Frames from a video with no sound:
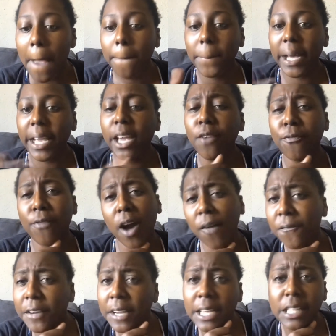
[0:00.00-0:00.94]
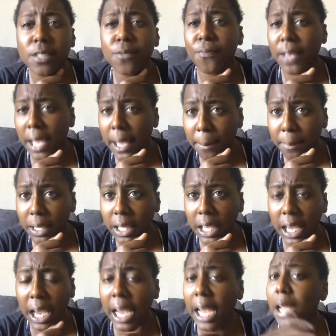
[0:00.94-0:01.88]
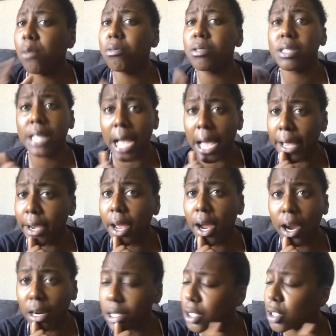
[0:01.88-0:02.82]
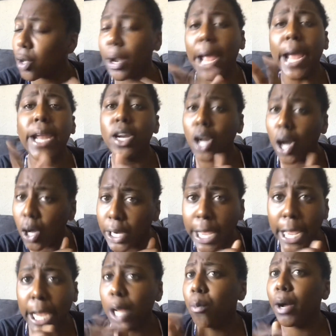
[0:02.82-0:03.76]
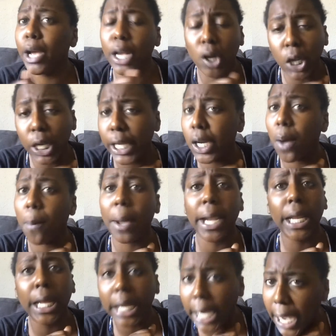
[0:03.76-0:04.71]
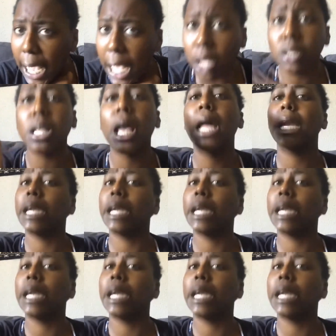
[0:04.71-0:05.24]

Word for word: But he fought for his family, and he was down to earth, so they know that he wasn't gonna let nobody in their house.